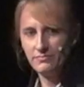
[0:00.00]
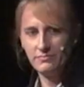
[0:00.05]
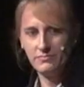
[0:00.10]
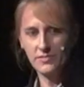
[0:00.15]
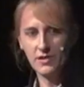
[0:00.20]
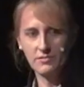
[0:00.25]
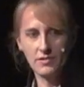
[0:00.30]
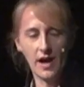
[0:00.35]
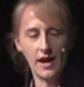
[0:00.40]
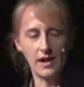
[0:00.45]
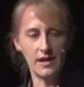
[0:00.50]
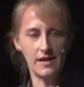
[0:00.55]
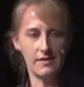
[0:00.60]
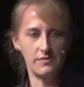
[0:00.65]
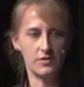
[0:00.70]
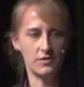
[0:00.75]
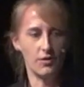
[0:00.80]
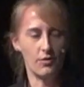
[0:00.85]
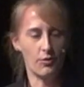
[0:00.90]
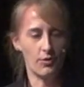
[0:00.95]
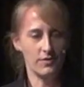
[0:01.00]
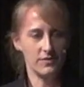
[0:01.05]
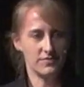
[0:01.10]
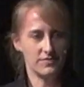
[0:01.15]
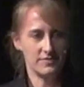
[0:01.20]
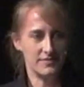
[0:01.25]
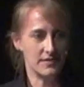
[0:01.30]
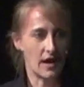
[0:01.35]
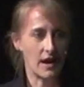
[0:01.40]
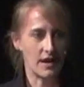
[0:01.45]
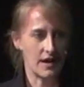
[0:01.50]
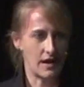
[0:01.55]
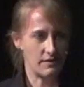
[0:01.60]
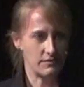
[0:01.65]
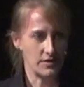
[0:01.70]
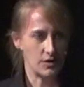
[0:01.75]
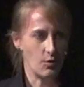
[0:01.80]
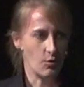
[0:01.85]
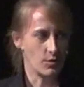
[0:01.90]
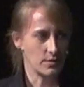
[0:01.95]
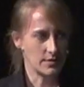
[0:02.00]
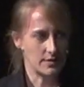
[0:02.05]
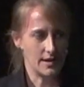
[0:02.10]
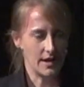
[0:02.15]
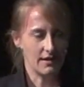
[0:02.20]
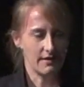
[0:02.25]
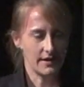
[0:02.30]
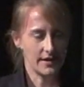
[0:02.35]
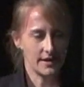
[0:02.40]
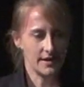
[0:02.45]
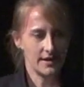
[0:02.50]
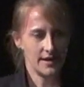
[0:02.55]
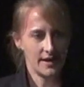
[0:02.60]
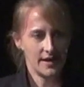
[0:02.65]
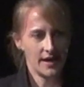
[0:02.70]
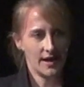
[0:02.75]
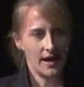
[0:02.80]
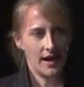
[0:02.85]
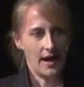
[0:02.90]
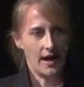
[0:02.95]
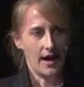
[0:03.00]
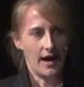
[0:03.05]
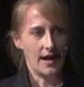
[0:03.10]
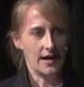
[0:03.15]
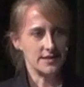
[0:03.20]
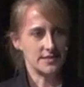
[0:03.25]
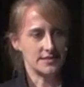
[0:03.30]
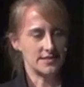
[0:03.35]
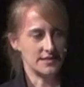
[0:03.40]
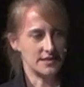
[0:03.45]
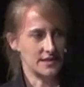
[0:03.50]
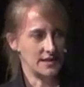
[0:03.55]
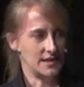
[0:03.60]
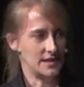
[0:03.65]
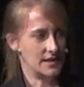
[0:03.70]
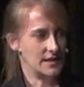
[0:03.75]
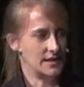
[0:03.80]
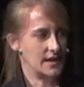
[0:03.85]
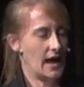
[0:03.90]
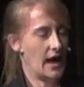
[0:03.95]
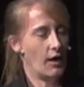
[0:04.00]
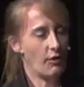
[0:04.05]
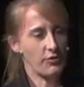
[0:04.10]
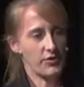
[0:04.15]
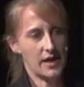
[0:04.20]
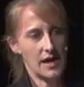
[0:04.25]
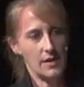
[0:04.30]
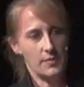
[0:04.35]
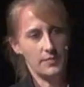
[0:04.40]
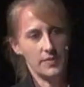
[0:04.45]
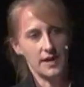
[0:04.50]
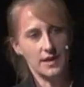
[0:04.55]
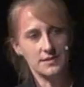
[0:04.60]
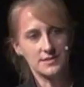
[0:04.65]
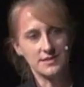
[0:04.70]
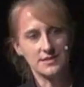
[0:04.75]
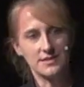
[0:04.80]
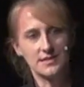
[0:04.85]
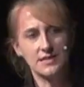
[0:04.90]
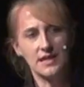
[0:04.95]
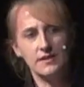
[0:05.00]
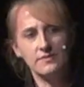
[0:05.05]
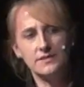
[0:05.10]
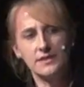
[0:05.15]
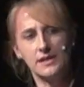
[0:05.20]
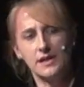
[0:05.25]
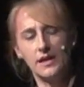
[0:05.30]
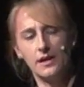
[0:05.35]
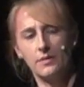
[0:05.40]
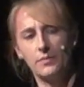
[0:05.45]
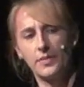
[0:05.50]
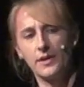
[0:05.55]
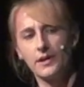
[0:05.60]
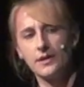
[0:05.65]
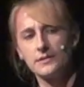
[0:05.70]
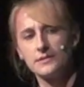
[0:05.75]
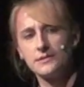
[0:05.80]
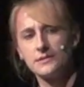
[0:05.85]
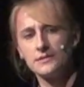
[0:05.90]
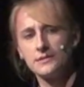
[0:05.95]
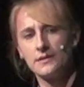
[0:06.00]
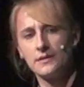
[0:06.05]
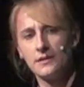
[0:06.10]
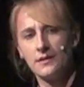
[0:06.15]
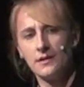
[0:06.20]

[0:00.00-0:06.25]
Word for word: They're not out of the, not out of the ordinary. I see health campaigns and safety campaigns.